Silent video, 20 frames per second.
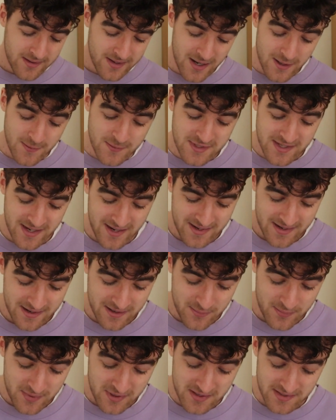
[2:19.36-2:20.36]
I am sending
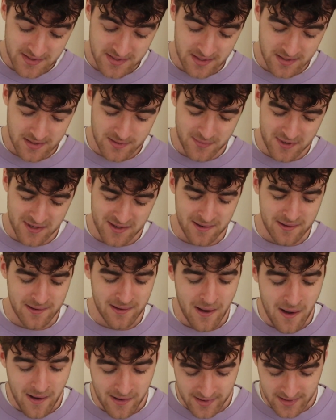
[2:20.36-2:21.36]
him because he has been
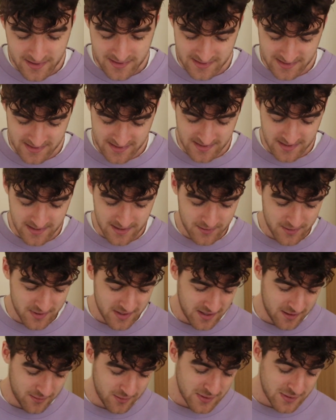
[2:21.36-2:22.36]
longing to see you,
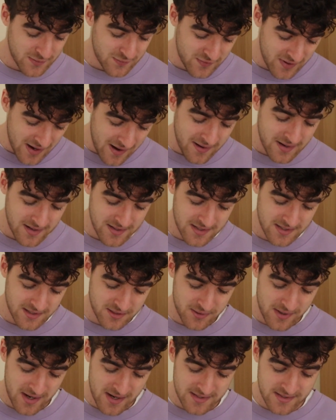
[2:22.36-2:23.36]
and he was very
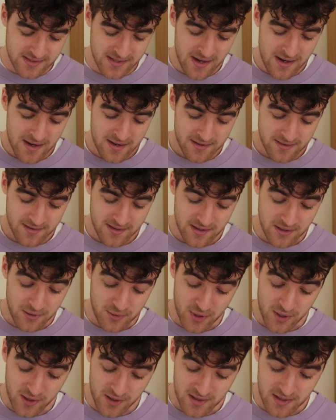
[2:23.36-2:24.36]
distressed that
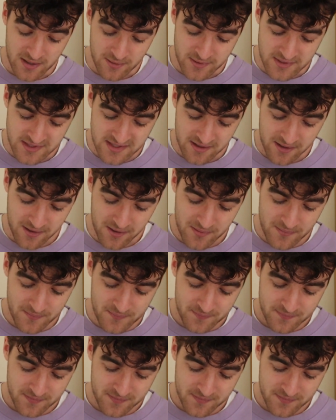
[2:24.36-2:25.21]
you heard he was ill.